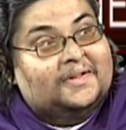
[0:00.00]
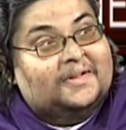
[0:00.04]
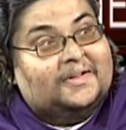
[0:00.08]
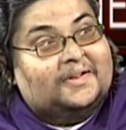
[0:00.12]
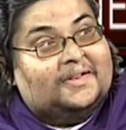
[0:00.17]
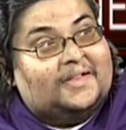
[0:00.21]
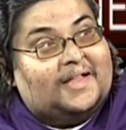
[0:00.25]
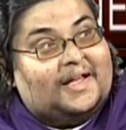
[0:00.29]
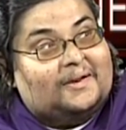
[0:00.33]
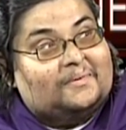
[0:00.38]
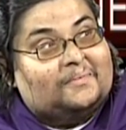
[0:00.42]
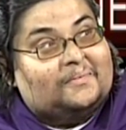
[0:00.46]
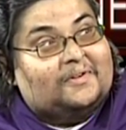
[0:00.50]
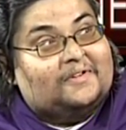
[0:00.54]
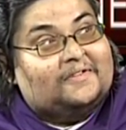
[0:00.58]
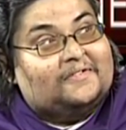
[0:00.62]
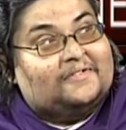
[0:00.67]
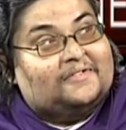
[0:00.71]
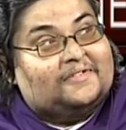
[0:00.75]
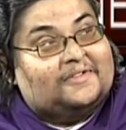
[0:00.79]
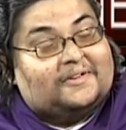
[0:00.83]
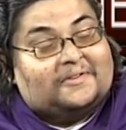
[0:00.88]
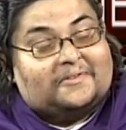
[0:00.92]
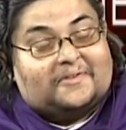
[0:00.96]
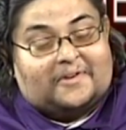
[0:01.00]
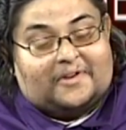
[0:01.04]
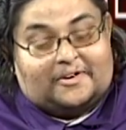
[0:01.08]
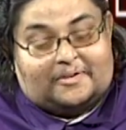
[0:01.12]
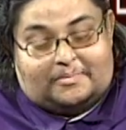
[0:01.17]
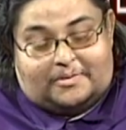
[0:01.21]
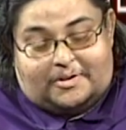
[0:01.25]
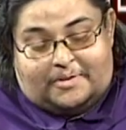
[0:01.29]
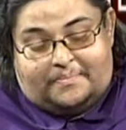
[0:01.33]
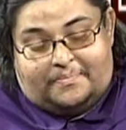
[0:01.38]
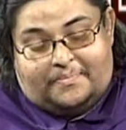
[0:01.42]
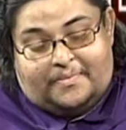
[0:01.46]
that was
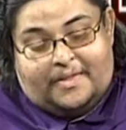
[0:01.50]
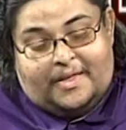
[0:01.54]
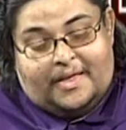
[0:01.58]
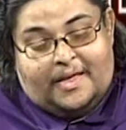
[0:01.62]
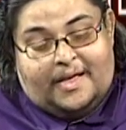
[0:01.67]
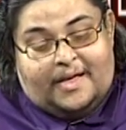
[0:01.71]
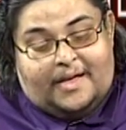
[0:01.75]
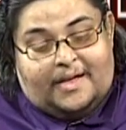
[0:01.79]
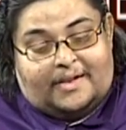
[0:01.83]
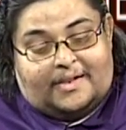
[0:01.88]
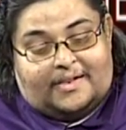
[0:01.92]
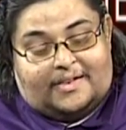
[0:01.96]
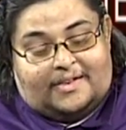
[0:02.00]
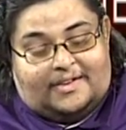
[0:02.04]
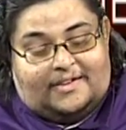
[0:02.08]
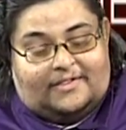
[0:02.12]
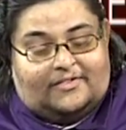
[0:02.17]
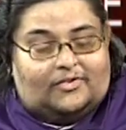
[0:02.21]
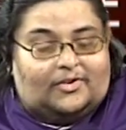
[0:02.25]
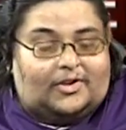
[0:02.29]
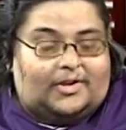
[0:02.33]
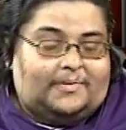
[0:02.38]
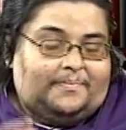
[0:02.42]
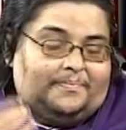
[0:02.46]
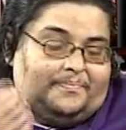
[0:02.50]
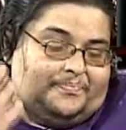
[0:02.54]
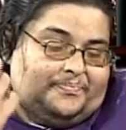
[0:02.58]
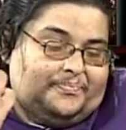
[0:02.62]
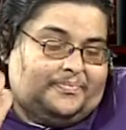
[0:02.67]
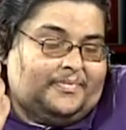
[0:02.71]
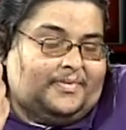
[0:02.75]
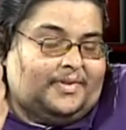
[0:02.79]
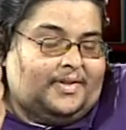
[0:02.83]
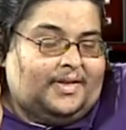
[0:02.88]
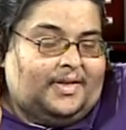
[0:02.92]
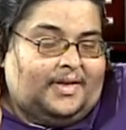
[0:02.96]
incredible. Do you see,
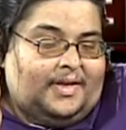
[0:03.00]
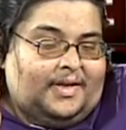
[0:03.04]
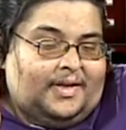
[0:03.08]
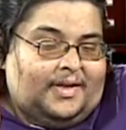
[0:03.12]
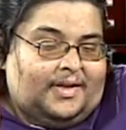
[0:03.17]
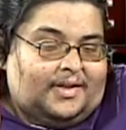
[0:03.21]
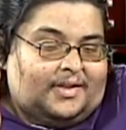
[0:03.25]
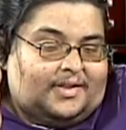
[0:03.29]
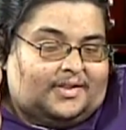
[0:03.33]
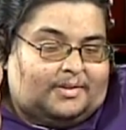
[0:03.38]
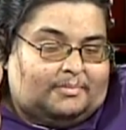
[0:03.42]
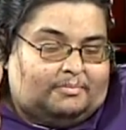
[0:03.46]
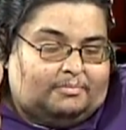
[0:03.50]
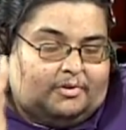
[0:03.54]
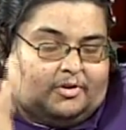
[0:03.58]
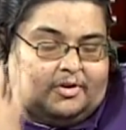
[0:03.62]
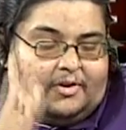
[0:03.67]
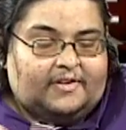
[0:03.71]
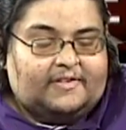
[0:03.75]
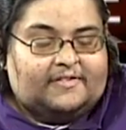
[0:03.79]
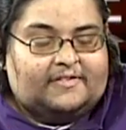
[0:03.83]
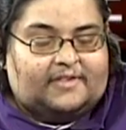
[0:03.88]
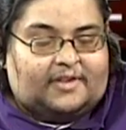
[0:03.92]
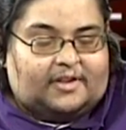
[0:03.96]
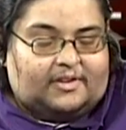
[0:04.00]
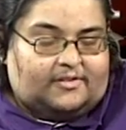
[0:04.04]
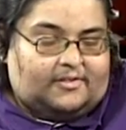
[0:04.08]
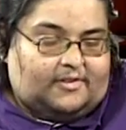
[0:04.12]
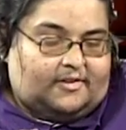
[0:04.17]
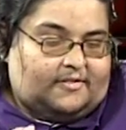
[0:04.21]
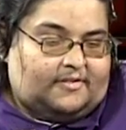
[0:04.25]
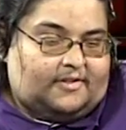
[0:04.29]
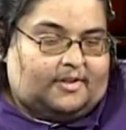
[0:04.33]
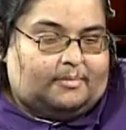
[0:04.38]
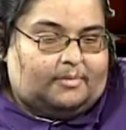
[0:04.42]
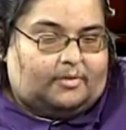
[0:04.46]
the book is not
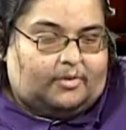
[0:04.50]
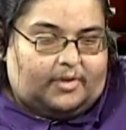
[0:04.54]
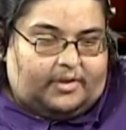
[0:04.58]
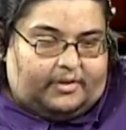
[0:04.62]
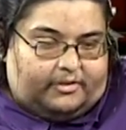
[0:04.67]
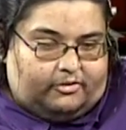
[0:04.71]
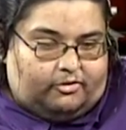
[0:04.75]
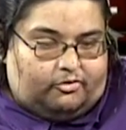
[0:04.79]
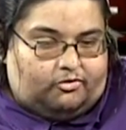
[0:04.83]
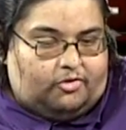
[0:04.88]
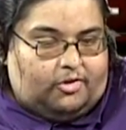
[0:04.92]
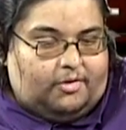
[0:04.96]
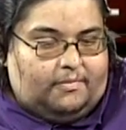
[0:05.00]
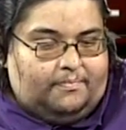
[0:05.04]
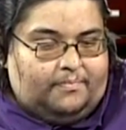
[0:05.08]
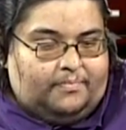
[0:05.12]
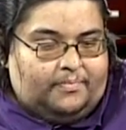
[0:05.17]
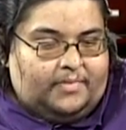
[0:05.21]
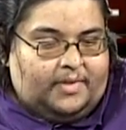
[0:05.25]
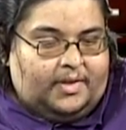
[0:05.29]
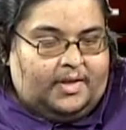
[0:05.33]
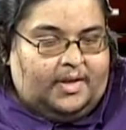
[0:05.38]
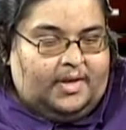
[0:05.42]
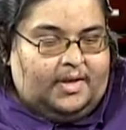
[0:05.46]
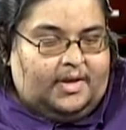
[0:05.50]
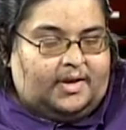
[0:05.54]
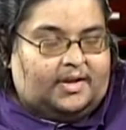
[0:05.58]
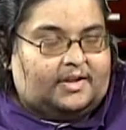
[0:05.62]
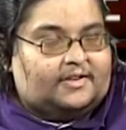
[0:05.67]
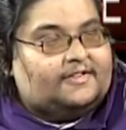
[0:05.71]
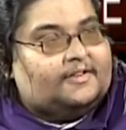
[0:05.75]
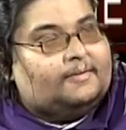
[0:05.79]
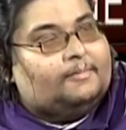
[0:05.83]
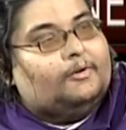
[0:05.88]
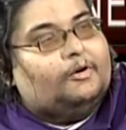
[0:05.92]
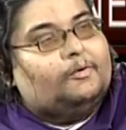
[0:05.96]
just about history,
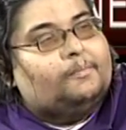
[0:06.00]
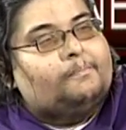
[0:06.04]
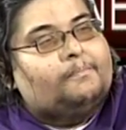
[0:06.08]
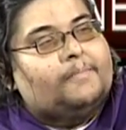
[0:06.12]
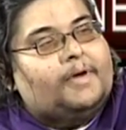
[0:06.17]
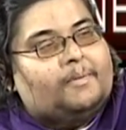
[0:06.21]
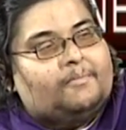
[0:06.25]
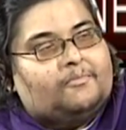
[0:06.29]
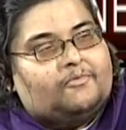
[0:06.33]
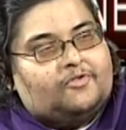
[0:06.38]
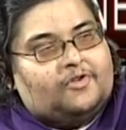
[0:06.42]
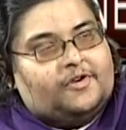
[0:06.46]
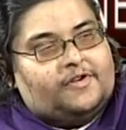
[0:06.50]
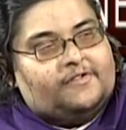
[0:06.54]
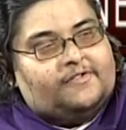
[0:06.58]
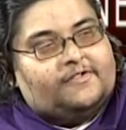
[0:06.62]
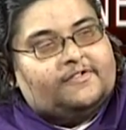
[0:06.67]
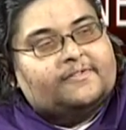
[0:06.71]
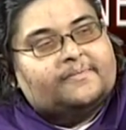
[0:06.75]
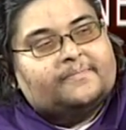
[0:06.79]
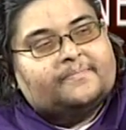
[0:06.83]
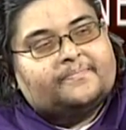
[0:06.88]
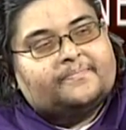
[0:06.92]
it's about memories,